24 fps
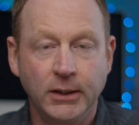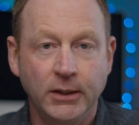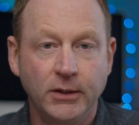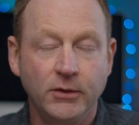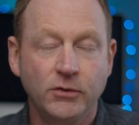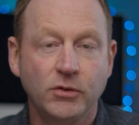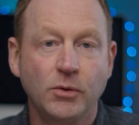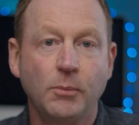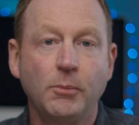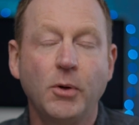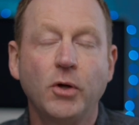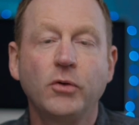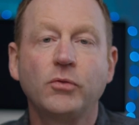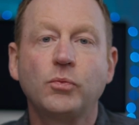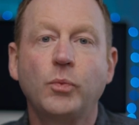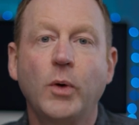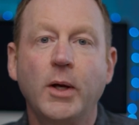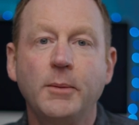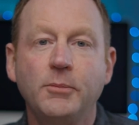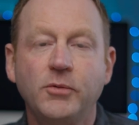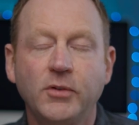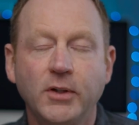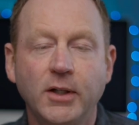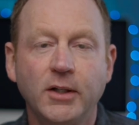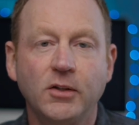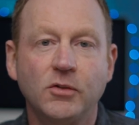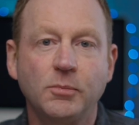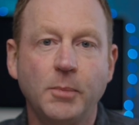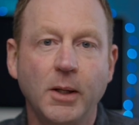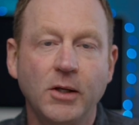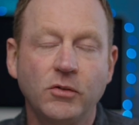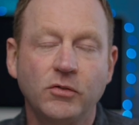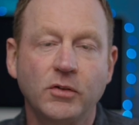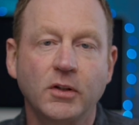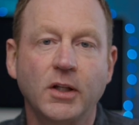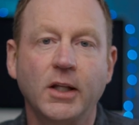So most websites,
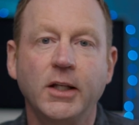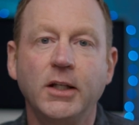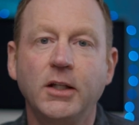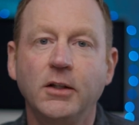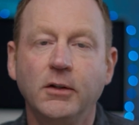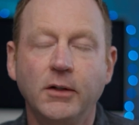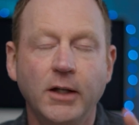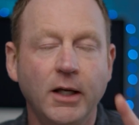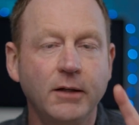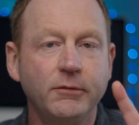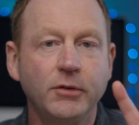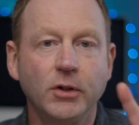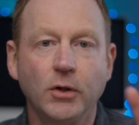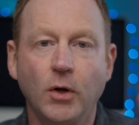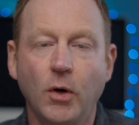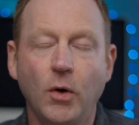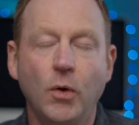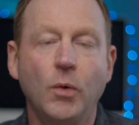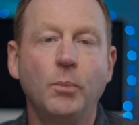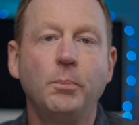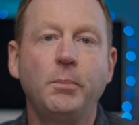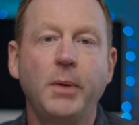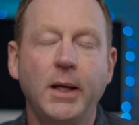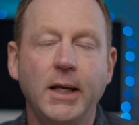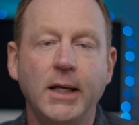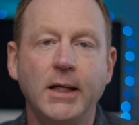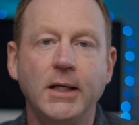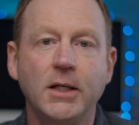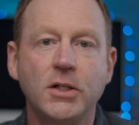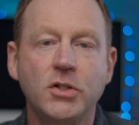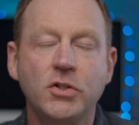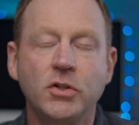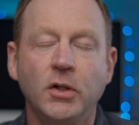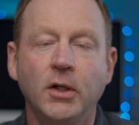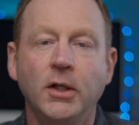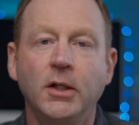basically, you'll have your home
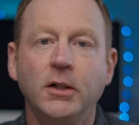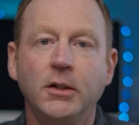page,